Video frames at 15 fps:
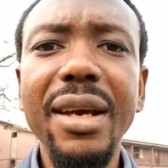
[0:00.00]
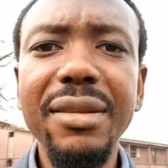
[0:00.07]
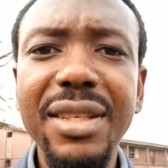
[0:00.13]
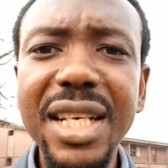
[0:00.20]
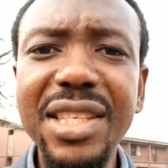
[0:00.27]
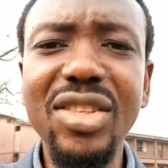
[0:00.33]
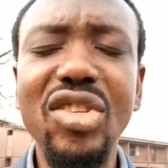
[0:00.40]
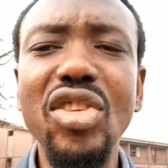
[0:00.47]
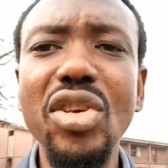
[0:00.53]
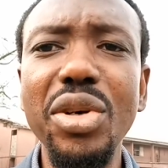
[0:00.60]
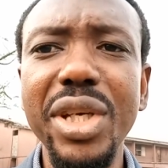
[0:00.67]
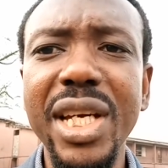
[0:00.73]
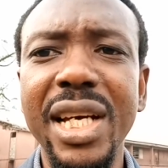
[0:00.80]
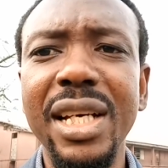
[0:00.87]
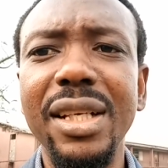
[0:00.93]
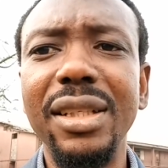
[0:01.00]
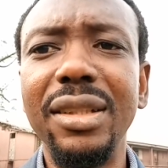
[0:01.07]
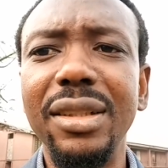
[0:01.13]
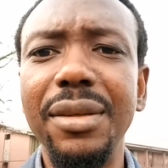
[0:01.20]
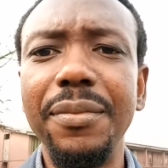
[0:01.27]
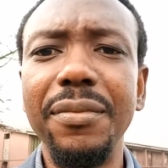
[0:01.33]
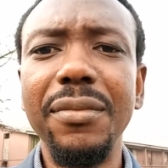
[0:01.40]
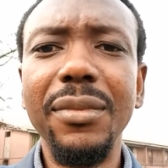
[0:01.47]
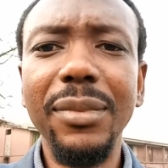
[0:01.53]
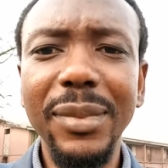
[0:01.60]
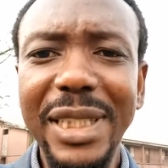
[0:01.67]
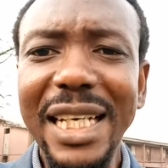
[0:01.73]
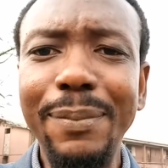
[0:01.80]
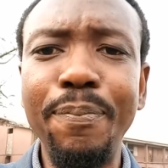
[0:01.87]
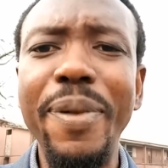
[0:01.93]
This new year,
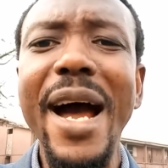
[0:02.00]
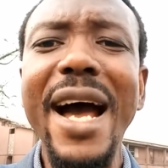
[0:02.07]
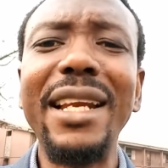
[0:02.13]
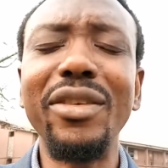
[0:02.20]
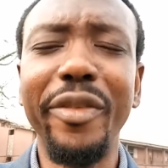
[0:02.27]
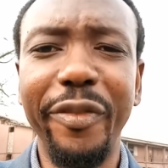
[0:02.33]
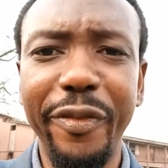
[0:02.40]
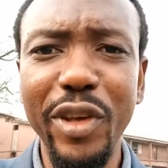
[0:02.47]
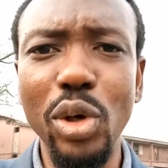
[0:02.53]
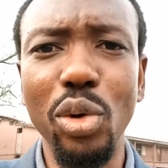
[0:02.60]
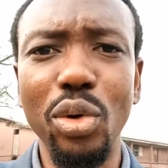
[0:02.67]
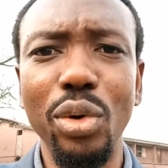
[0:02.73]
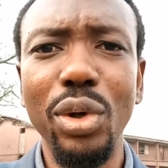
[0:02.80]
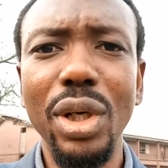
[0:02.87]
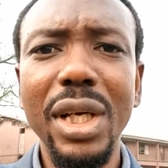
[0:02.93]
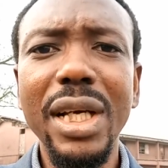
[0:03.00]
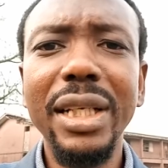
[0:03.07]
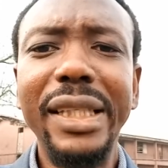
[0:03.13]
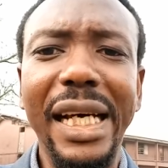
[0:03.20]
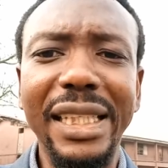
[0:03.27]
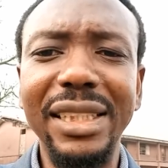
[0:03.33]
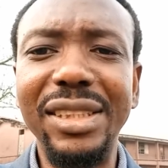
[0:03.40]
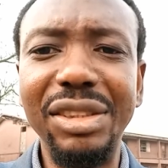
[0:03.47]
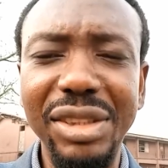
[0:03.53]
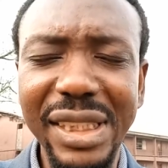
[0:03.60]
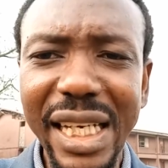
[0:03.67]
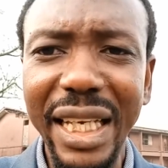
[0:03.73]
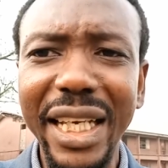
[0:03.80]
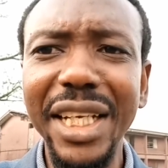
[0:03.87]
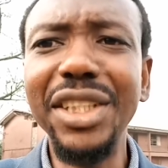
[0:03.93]
that part of you that is
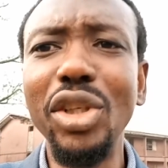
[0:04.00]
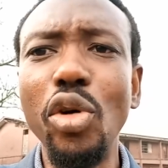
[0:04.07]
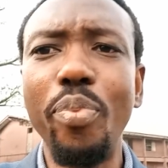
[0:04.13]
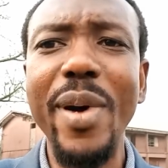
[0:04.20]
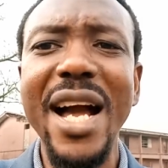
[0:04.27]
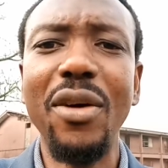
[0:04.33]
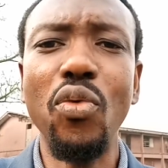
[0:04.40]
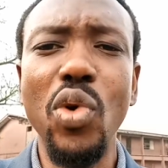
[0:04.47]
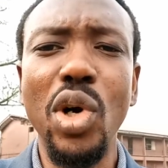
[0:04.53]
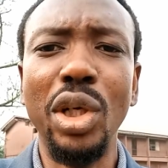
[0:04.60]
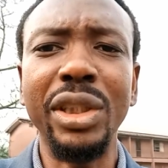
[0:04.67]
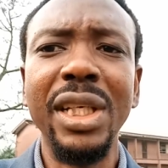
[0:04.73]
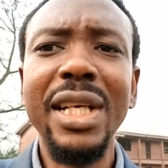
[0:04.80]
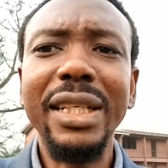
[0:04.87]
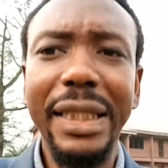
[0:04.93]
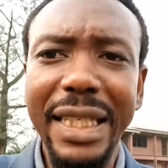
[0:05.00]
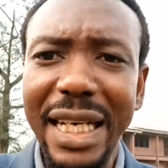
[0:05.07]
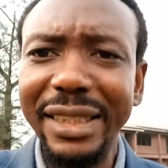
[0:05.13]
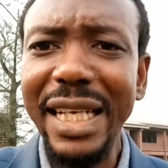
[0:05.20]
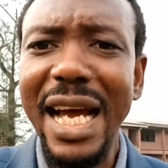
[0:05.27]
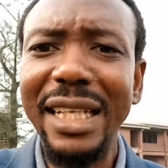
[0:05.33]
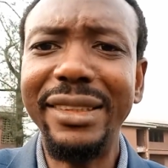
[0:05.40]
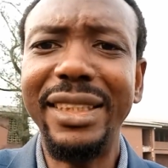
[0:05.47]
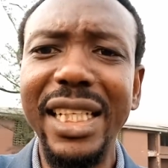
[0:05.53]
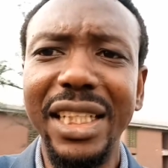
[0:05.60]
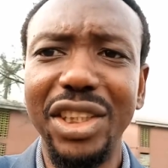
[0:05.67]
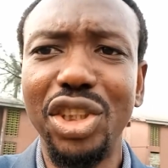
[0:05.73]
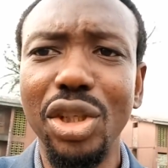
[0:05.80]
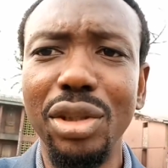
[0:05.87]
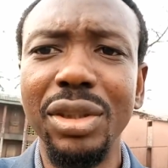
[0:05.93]
taking you backward, that
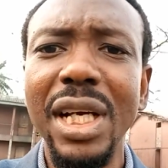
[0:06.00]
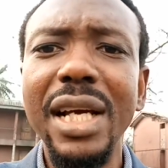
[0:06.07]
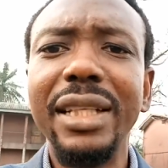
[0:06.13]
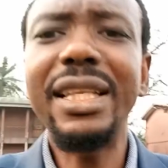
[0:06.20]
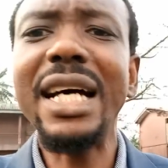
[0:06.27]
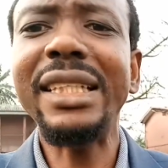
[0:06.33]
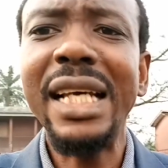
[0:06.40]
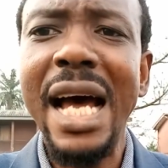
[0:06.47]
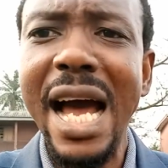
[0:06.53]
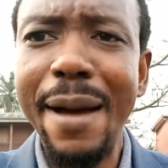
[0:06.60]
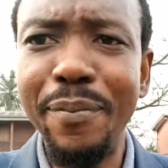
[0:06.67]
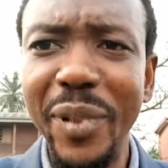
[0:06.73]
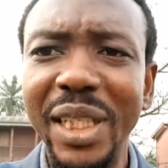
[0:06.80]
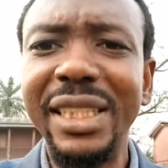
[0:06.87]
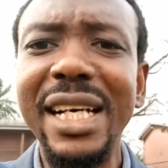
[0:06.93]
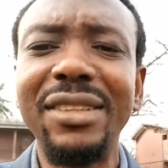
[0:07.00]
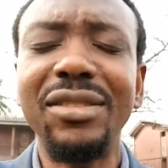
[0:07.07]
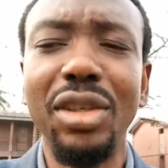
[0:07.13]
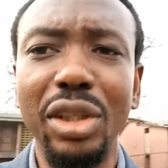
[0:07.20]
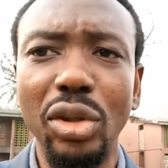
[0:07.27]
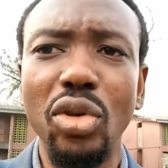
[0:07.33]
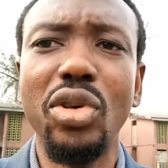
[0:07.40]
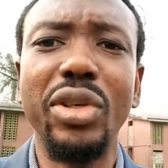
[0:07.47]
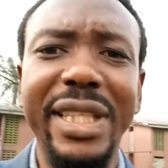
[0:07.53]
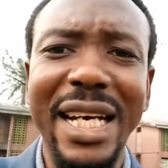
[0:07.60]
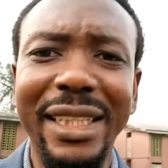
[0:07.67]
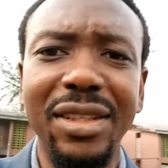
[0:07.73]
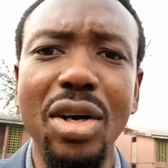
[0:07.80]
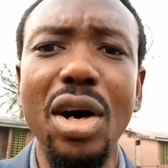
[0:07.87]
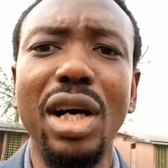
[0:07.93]
addiction, that habit that,
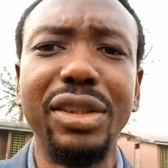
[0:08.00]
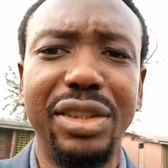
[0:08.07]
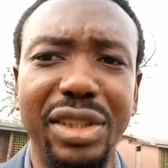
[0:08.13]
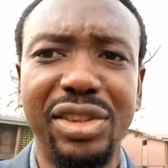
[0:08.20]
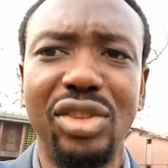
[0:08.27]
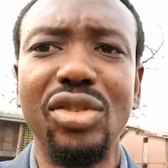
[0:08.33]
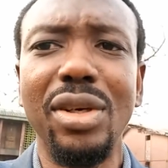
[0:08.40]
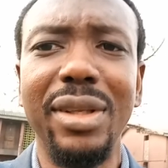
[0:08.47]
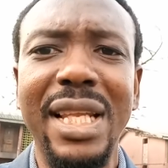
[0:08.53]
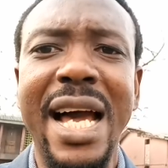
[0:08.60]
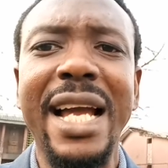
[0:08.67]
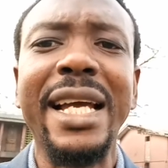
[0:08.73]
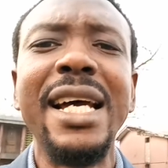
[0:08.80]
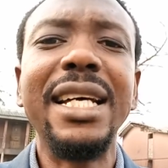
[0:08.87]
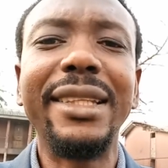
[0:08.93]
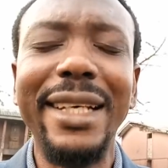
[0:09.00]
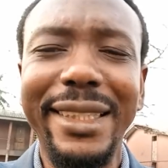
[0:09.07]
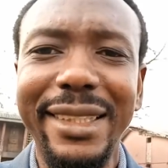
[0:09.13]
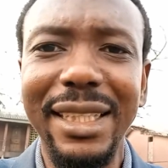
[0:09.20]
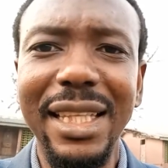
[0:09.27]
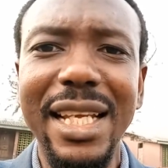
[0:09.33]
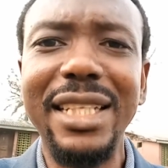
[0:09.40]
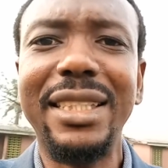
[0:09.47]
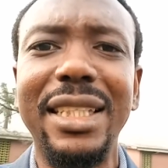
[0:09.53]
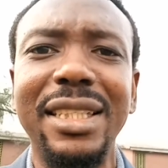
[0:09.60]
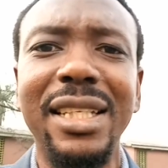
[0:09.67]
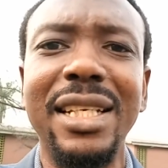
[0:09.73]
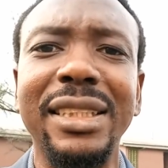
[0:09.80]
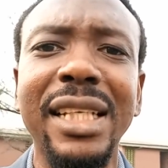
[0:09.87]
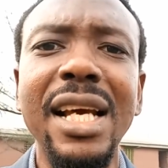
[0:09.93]
that God does not like, that
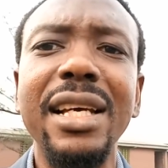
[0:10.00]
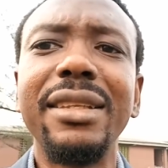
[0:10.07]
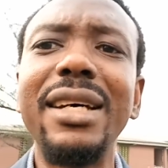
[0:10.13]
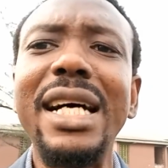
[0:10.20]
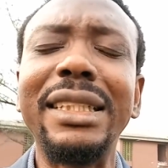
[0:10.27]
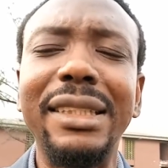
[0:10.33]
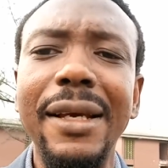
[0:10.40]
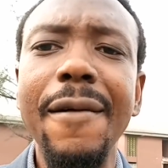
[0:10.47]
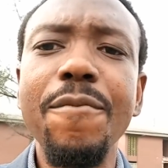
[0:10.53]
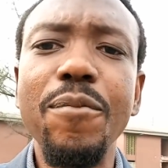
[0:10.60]
laziness, that